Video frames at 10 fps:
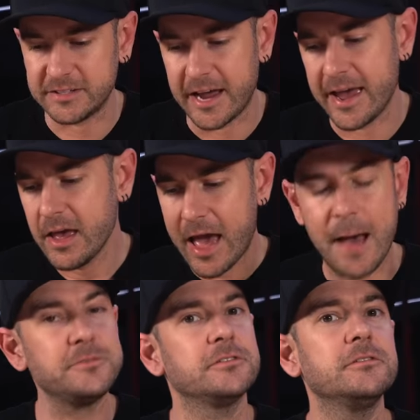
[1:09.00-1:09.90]
today,
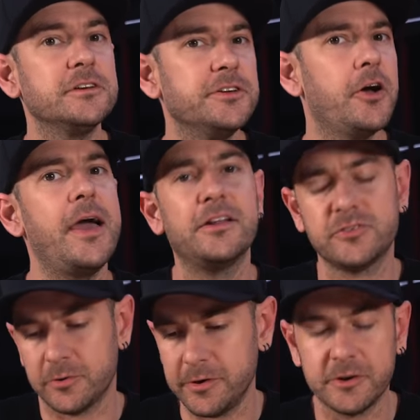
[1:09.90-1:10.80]
absolutely no
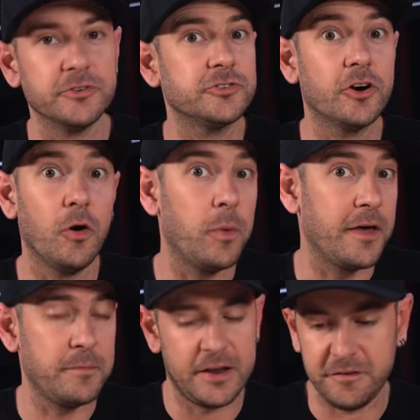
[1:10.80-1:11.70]
editorial control
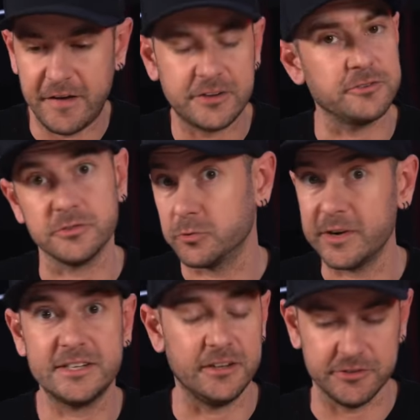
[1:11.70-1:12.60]
by the manufacturers or
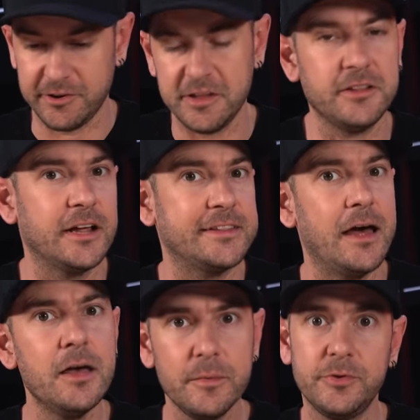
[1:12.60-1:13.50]
resellers or anything like
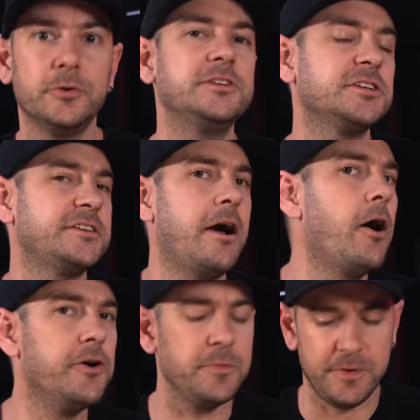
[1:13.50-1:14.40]
that, purely just our
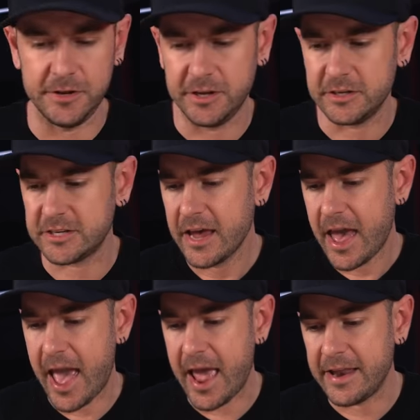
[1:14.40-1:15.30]
own opinions
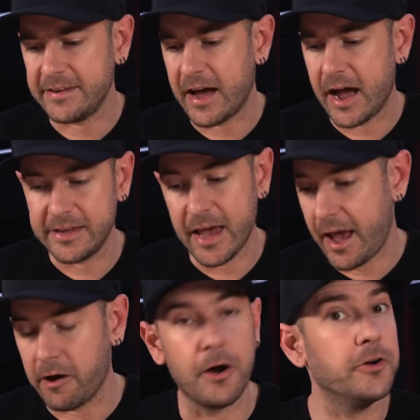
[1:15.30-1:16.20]
and uh,
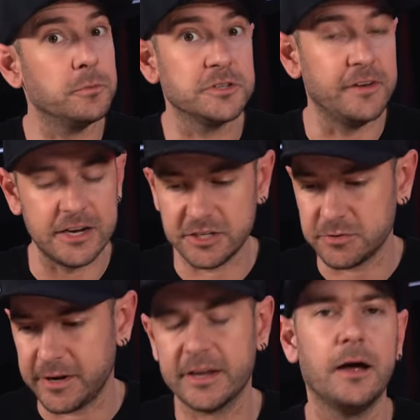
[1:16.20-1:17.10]
yeah, our own observations
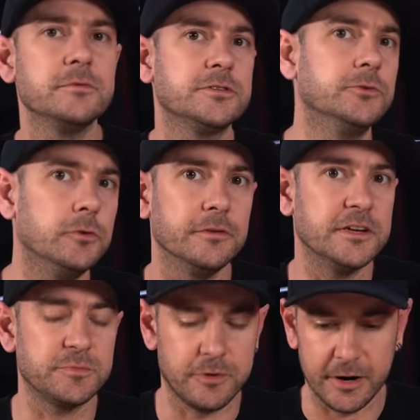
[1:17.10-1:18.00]
when it comes to all of
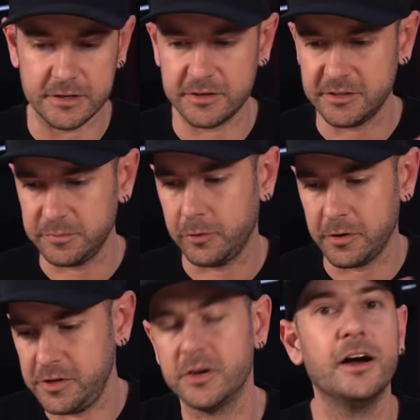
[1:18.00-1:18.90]
these products. So it's
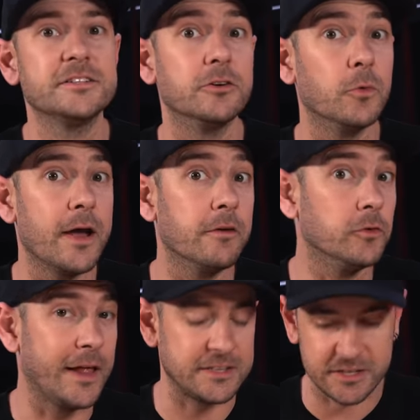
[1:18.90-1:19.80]
important that you guys are aware of
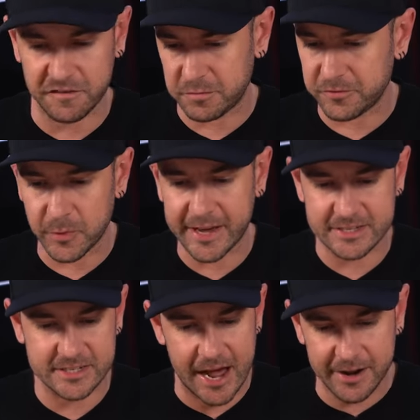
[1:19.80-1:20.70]
all that stuff before we
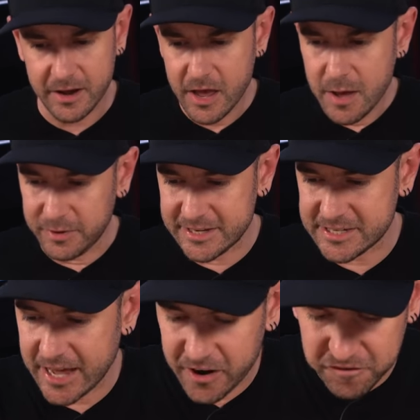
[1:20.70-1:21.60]
get started. But let's
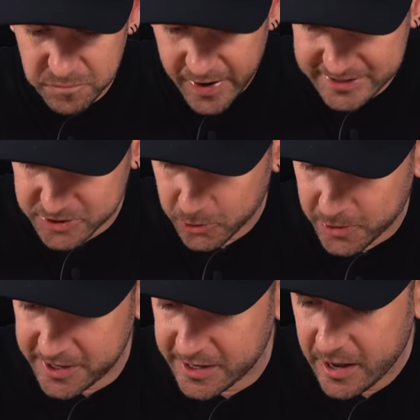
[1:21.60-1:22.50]
start off by
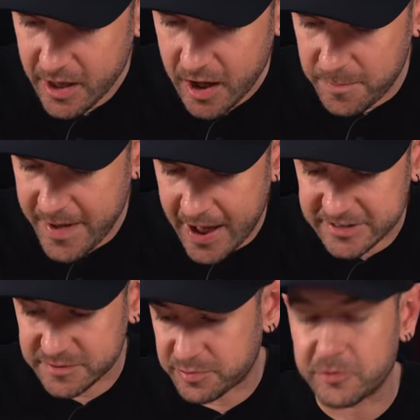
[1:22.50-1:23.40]
talking
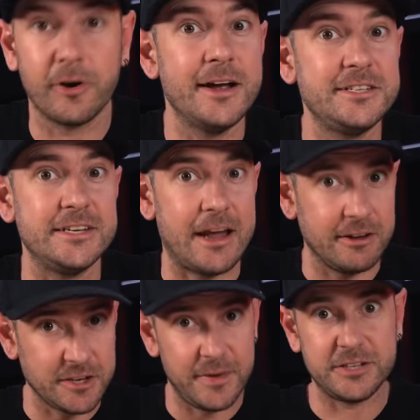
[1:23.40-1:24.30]
about pricing. Now,
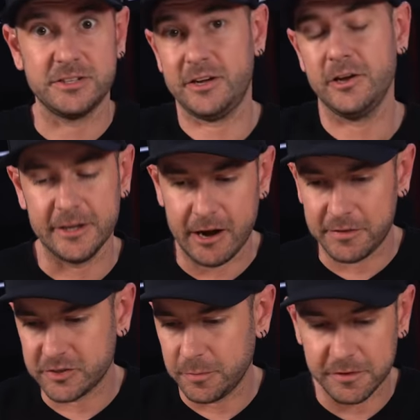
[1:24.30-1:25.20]
as I mentioned earlier at
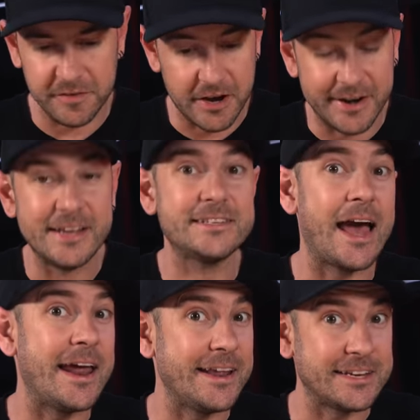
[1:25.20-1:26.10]
the top of the video, it is
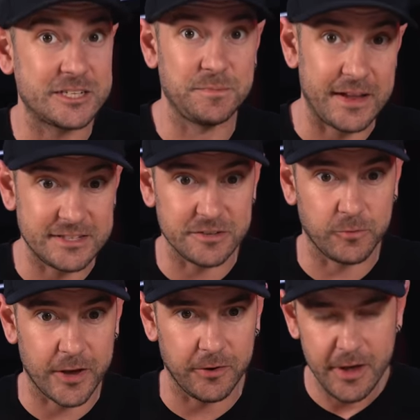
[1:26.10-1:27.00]
an expensive
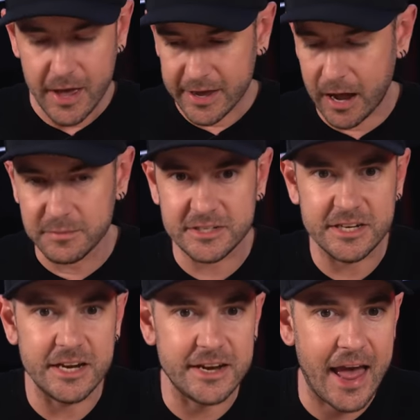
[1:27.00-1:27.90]
wheel, comes
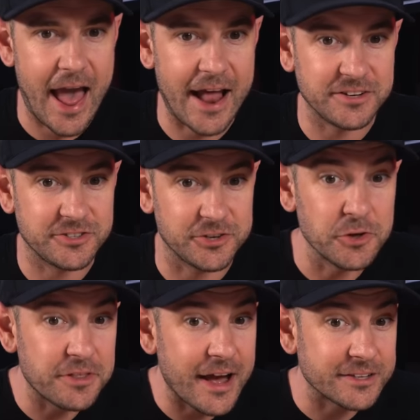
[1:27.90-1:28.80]
in at
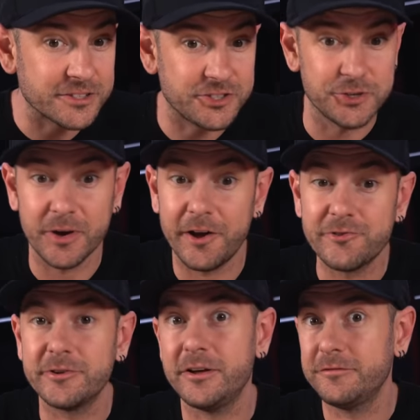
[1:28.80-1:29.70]

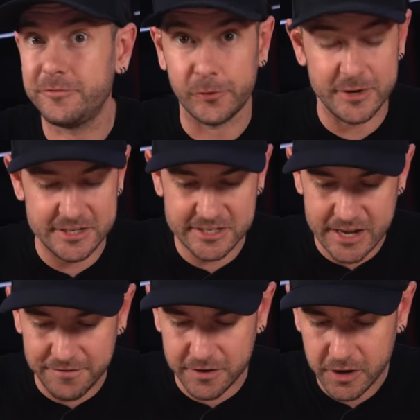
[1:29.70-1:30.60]

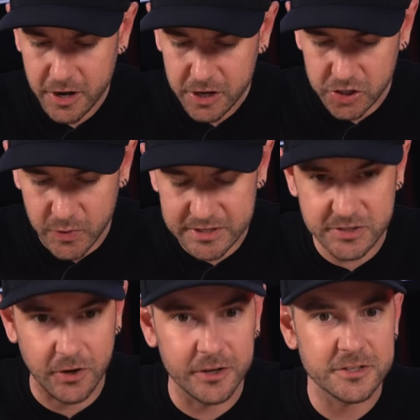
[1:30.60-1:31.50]
2,247 US
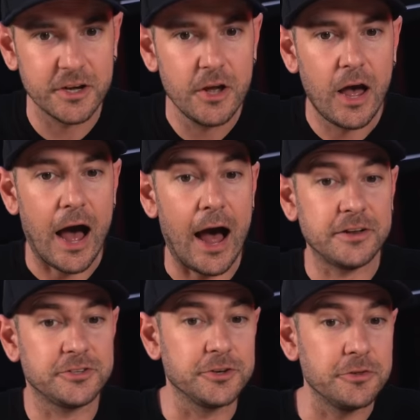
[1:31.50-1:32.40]
dollars, uh,
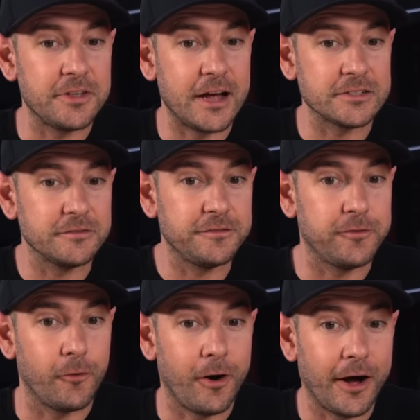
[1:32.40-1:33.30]

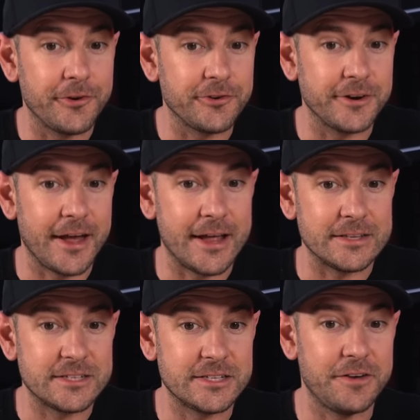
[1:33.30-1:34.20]

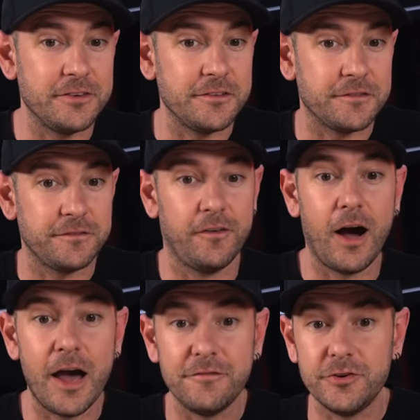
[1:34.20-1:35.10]
2,475
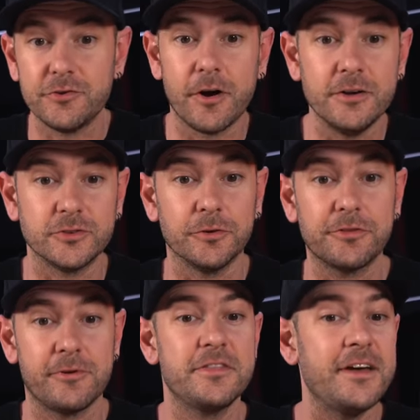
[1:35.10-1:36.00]
5 euros or
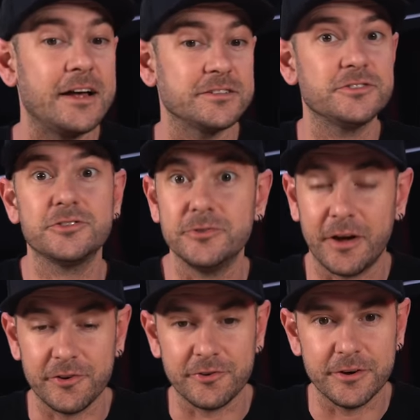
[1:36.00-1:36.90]

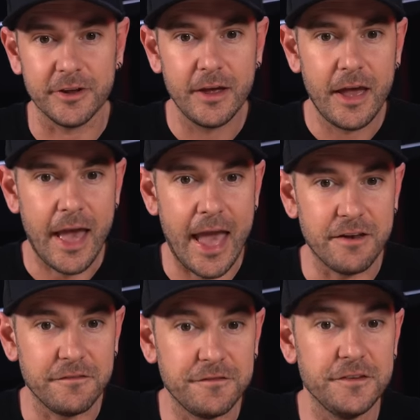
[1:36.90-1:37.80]

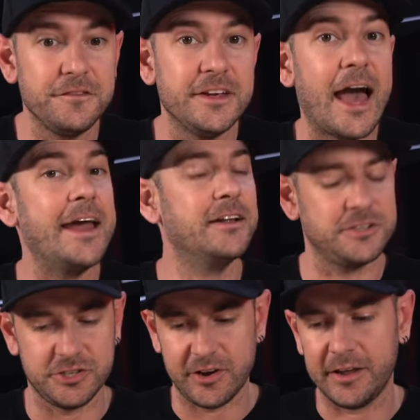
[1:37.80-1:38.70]
3,258
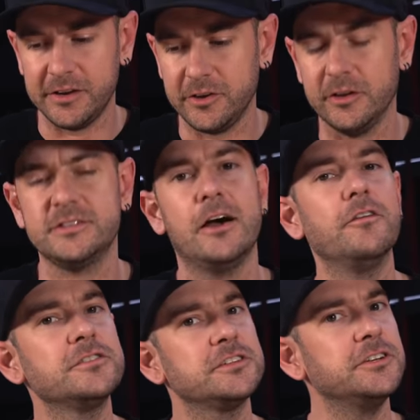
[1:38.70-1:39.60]
Australian dollars. Now,
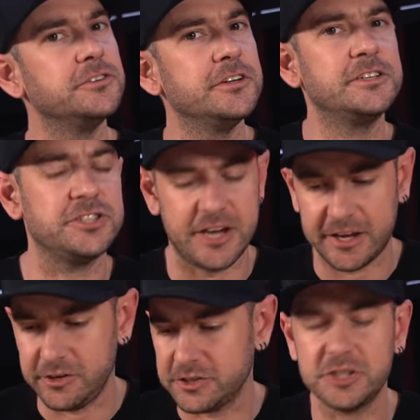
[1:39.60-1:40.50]
obviously, you do need to
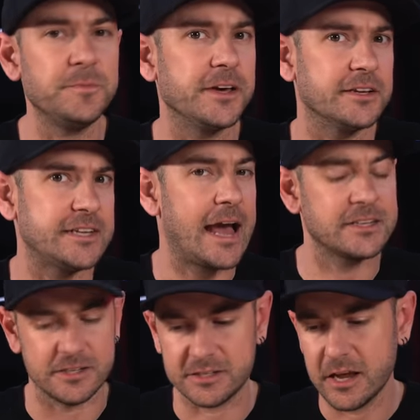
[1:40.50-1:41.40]
check your shipping and
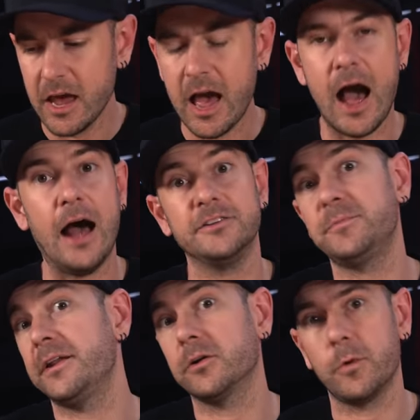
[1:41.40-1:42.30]
taxes uh,
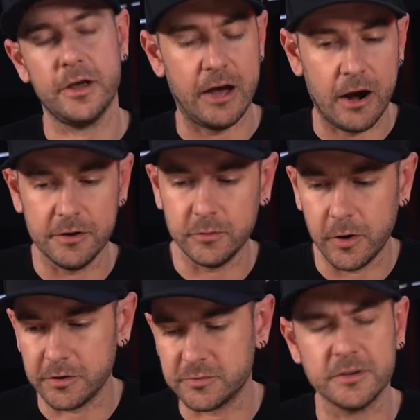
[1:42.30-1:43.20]
depending on where you are in the
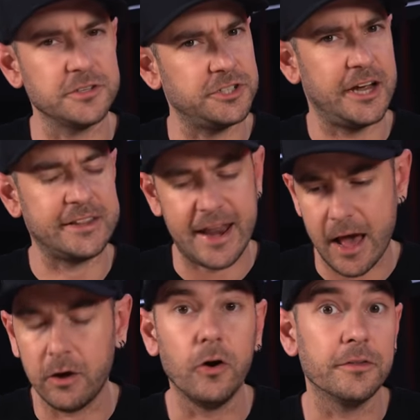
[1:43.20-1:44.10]
world as well. So check that
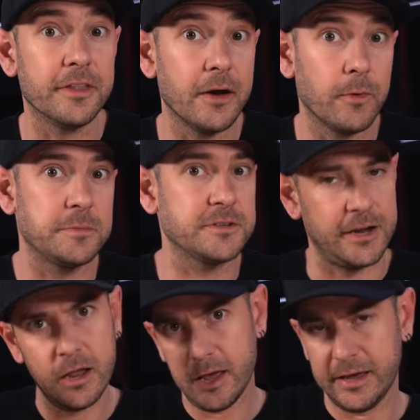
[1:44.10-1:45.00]
out on their
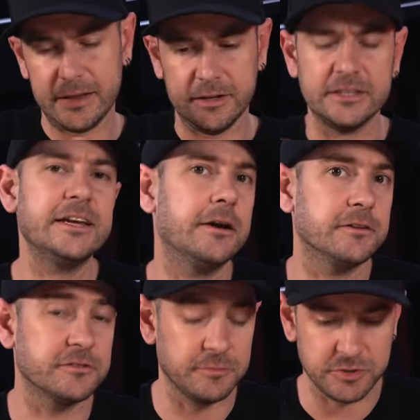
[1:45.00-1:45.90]
website. Again, link down in
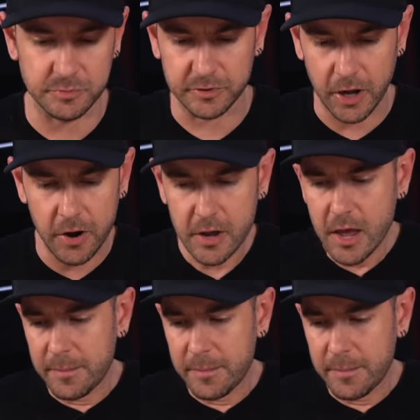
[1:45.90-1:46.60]
the description below.